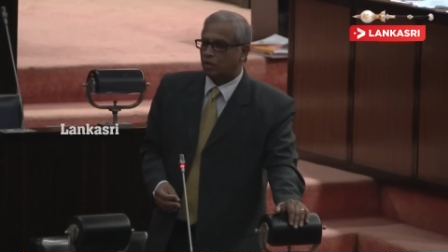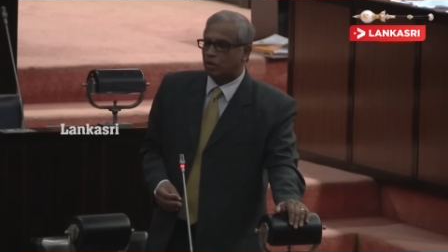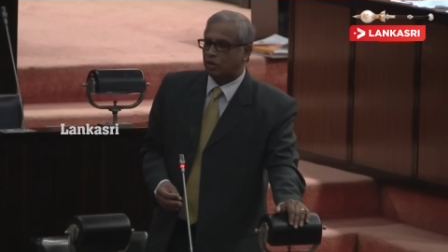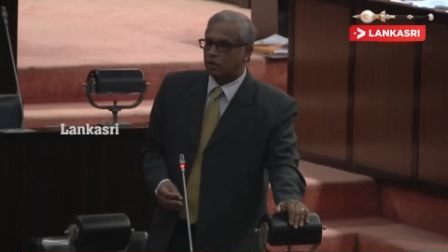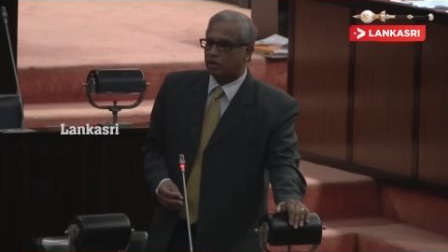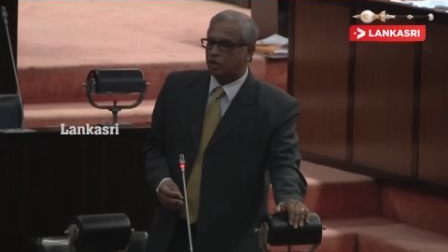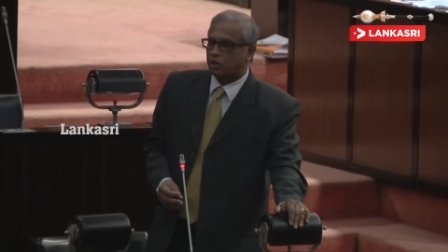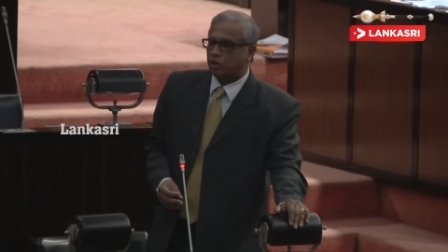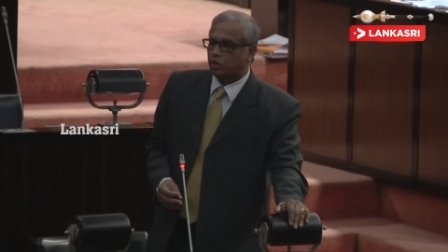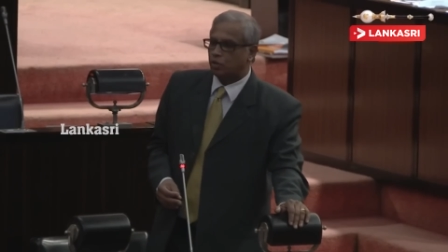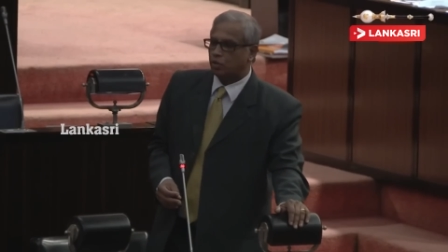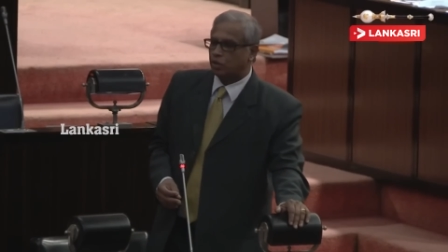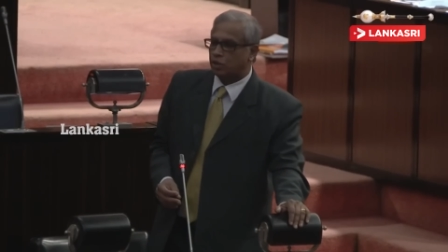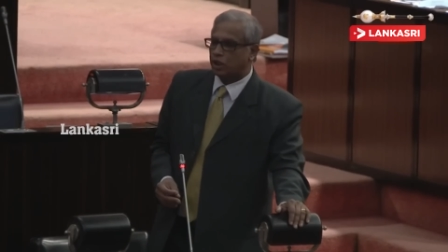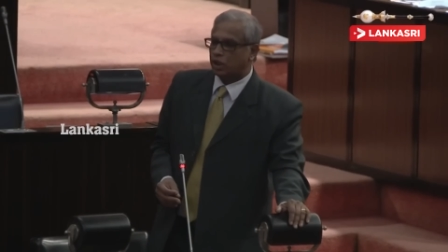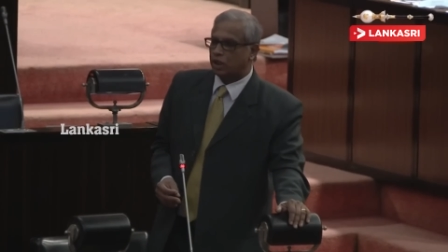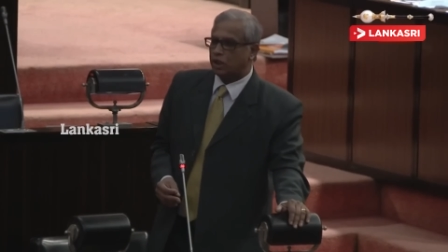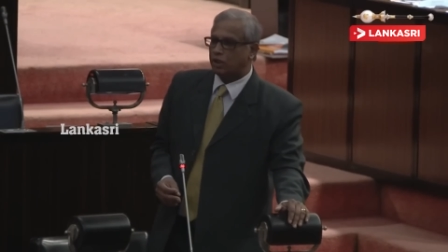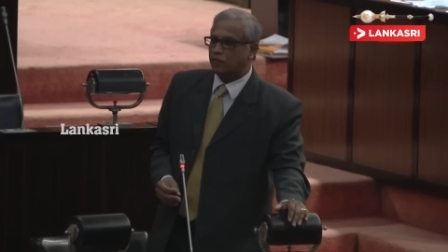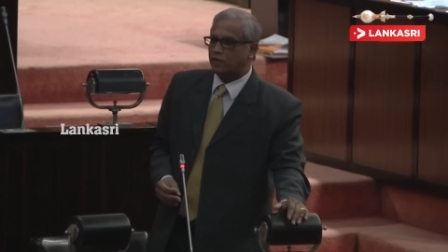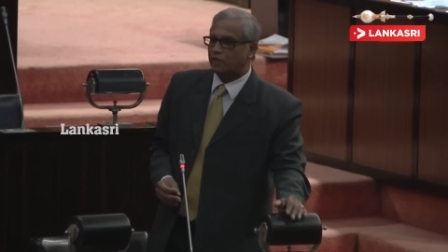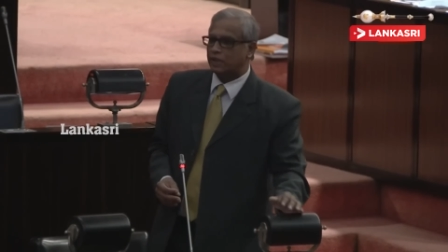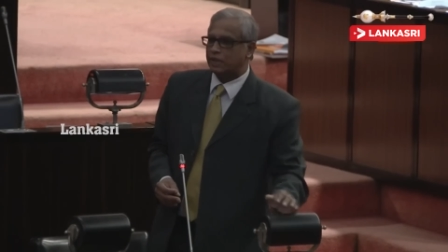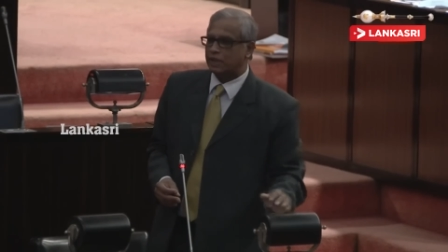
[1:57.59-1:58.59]

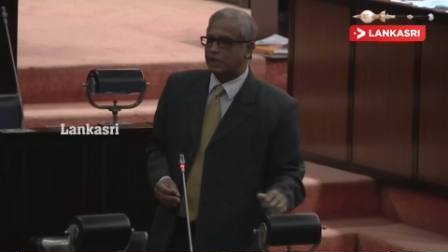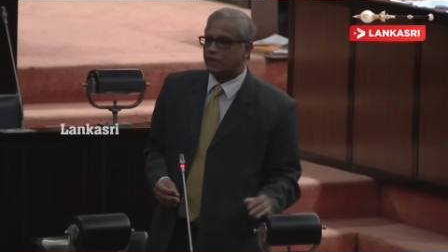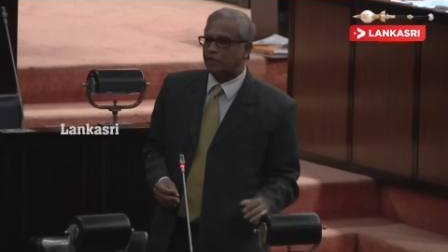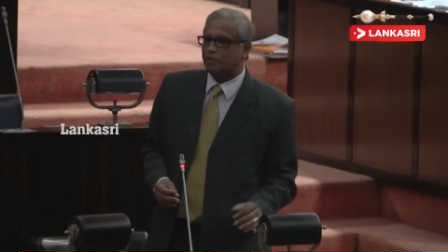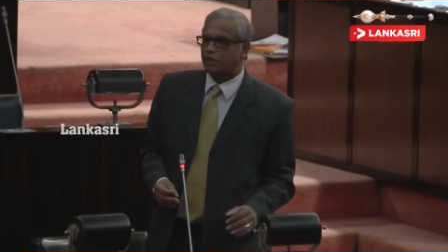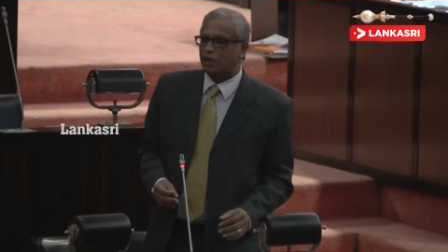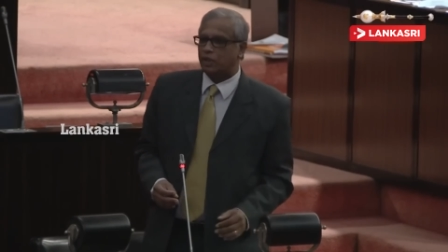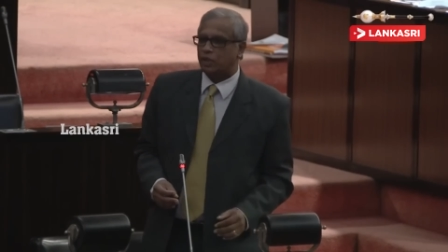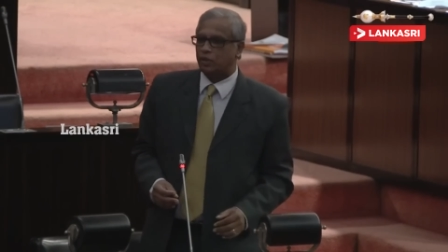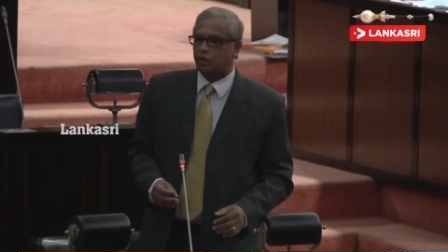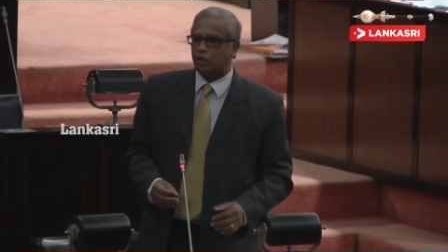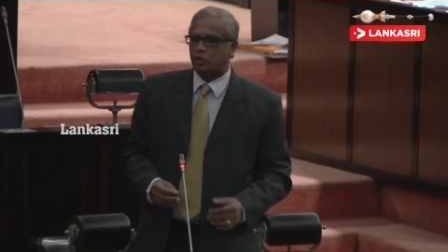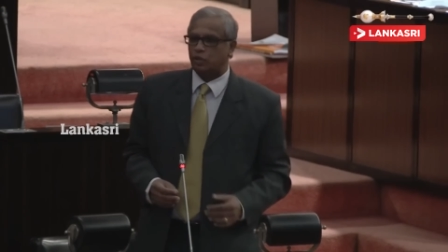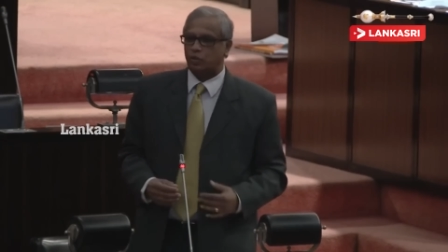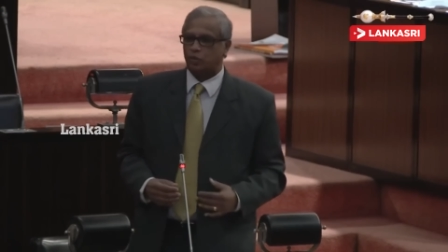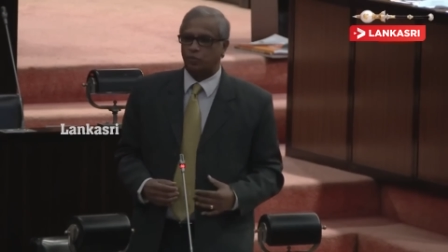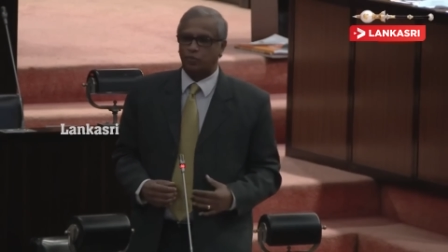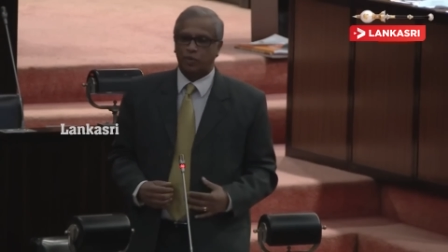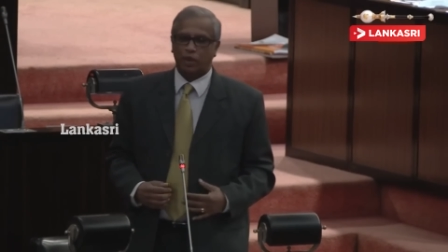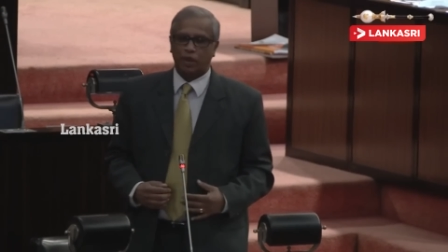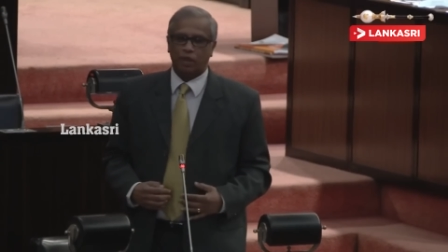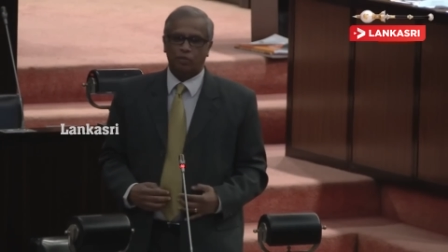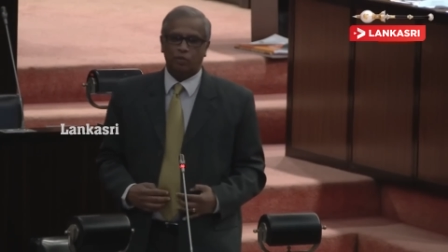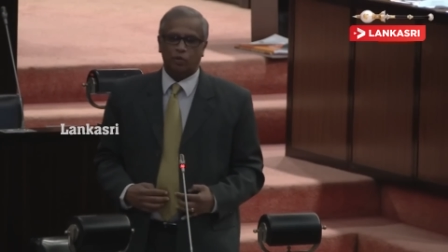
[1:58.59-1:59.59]
Constitution it was given to the
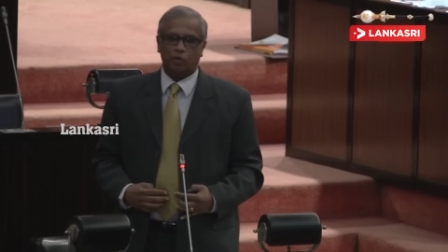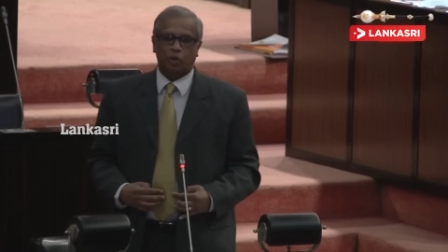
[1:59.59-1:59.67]
Supreme